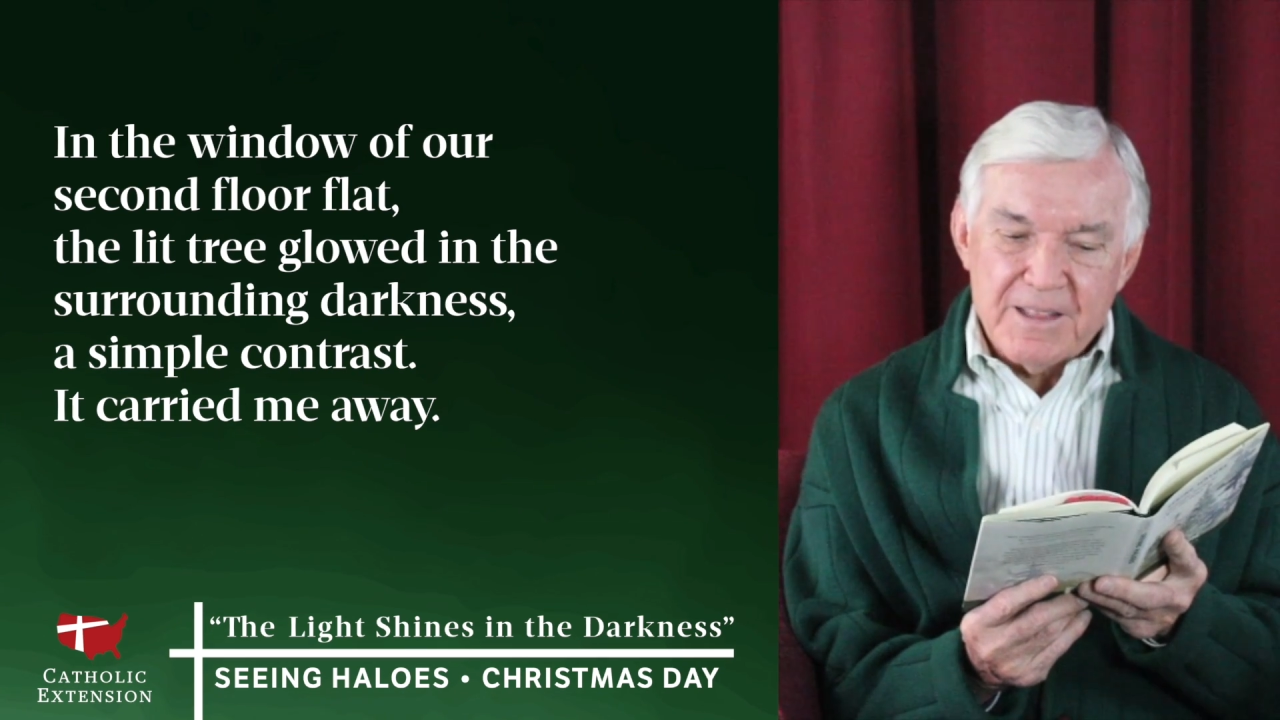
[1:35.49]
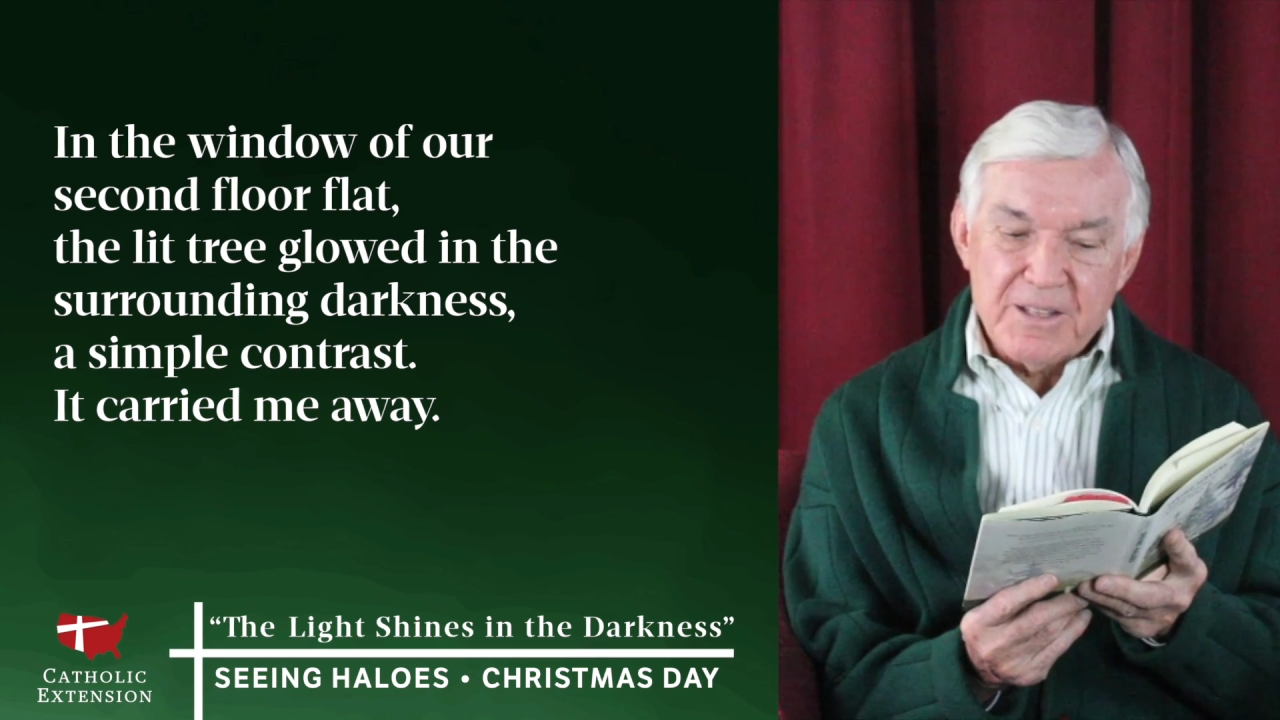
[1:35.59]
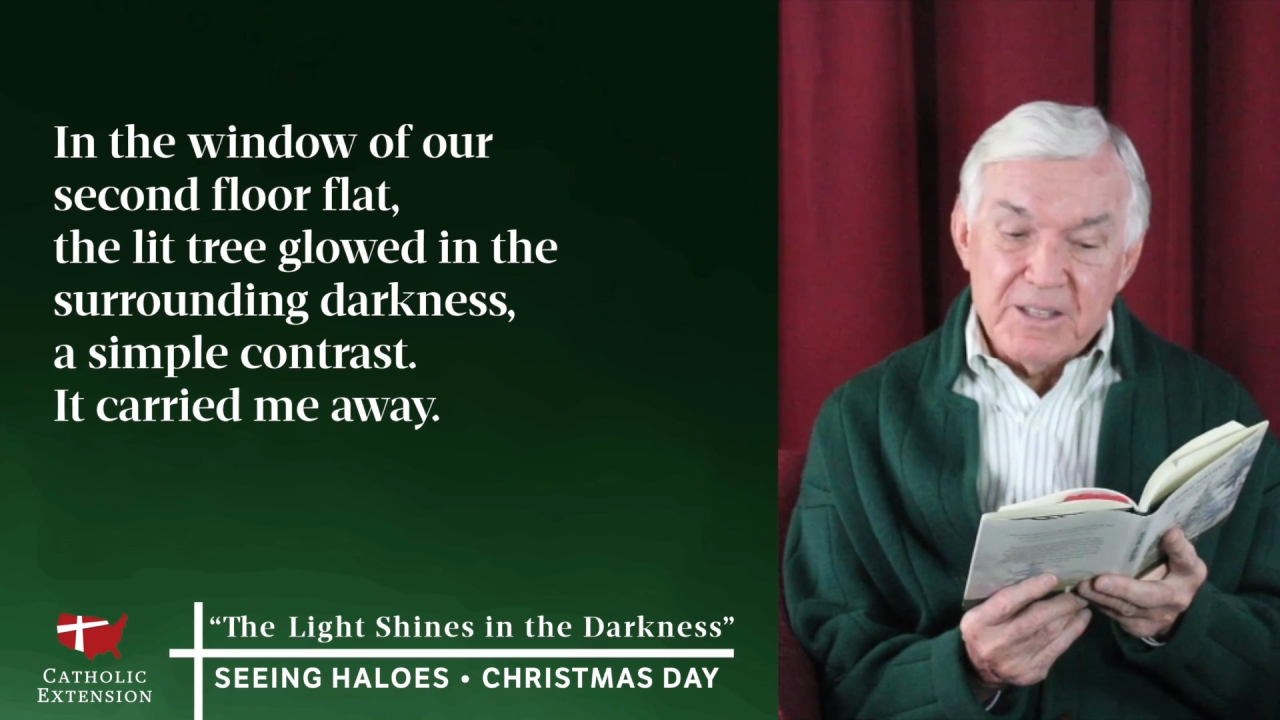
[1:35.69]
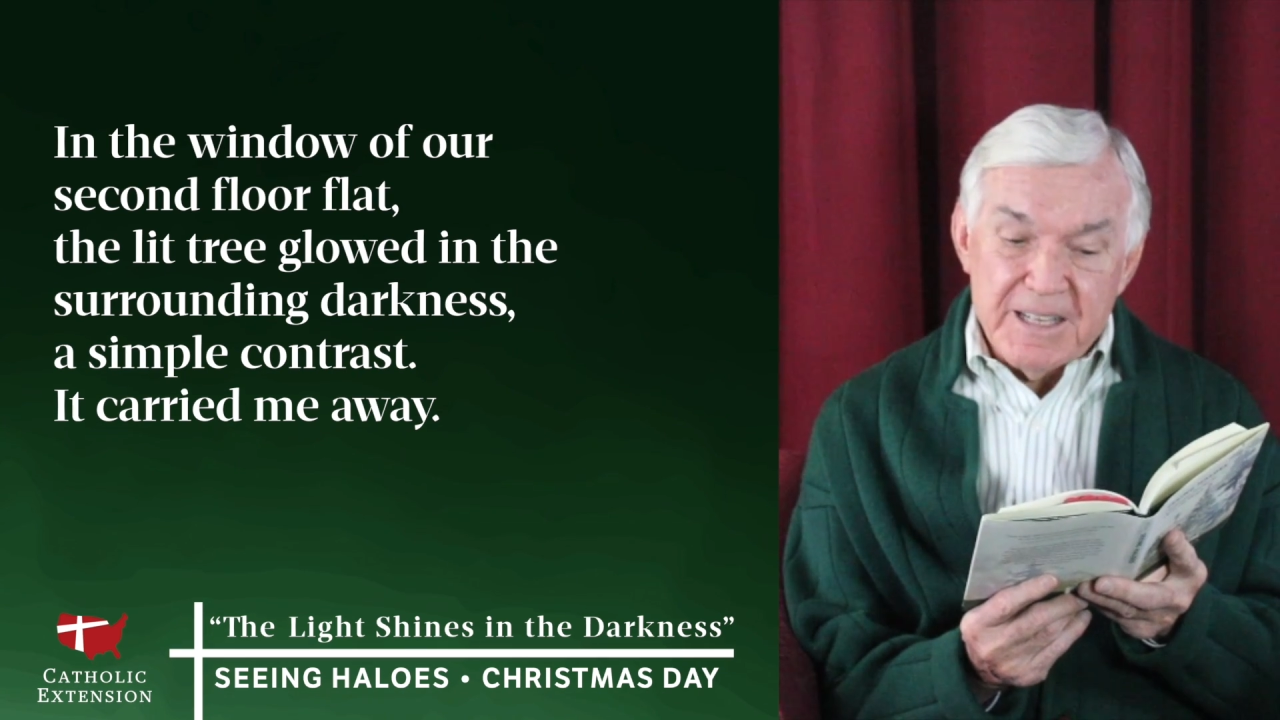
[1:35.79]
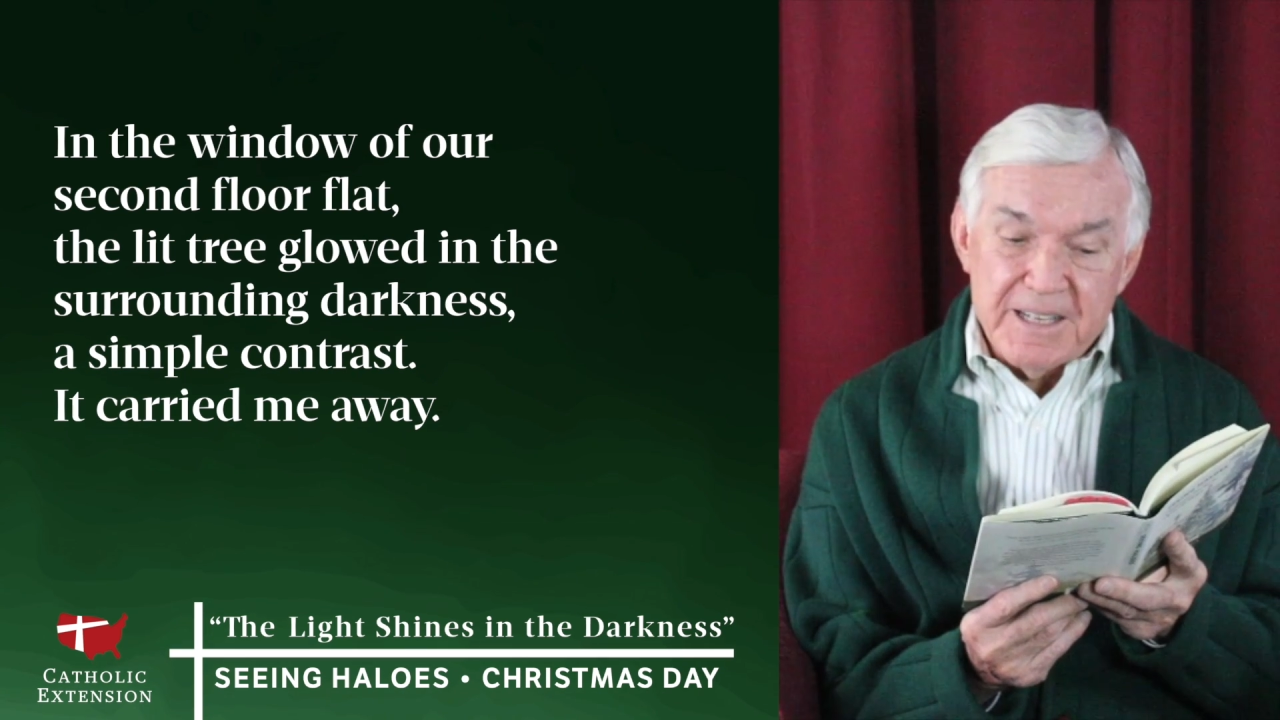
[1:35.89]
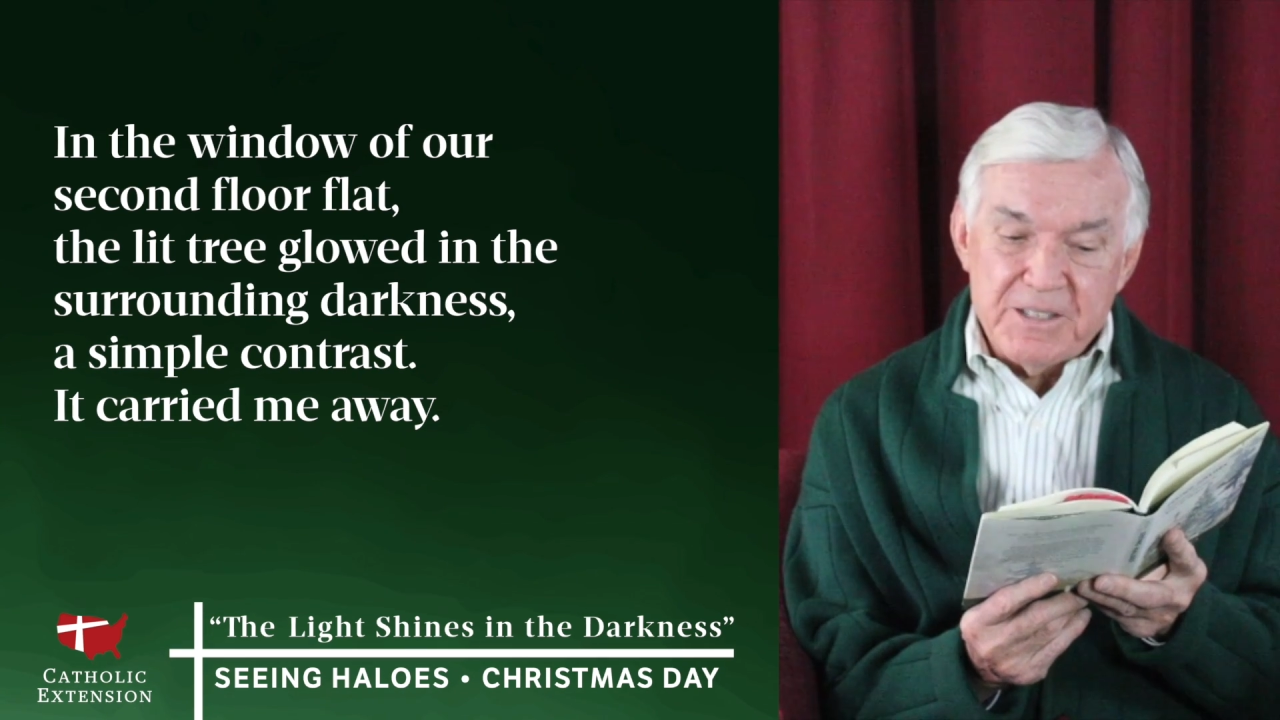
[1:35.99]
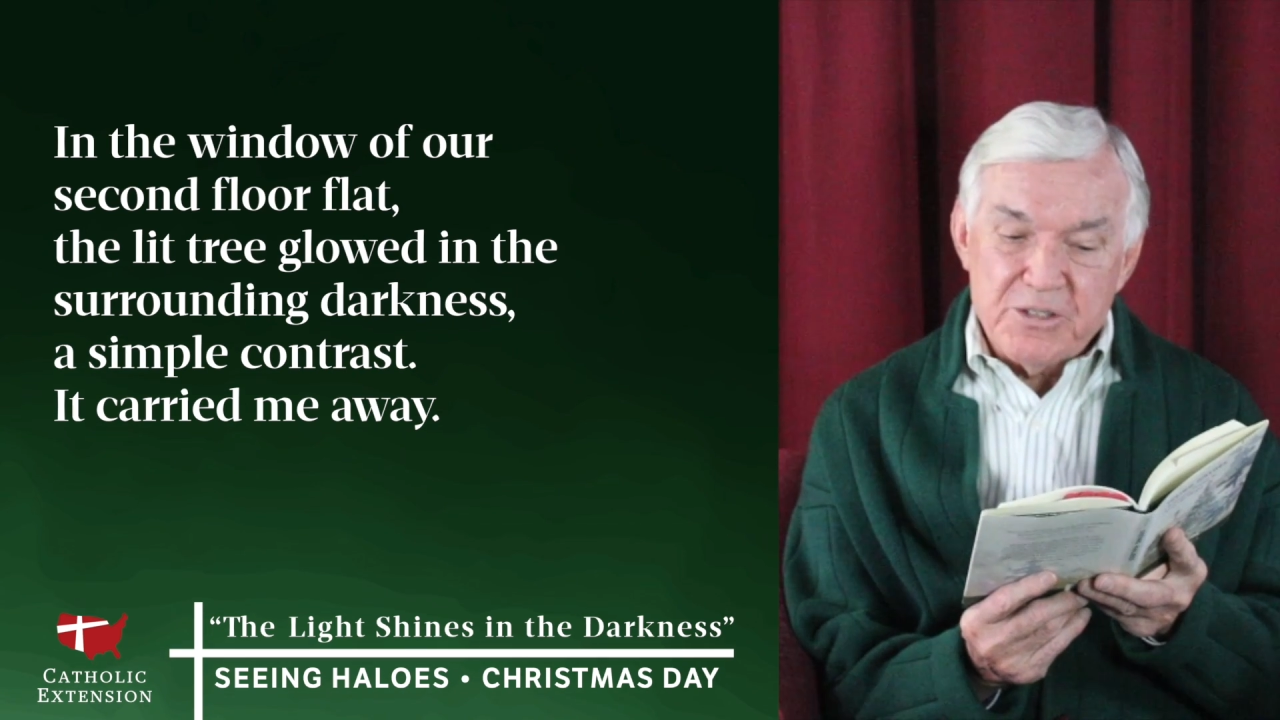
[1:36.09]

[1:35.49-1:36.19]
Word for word: the lit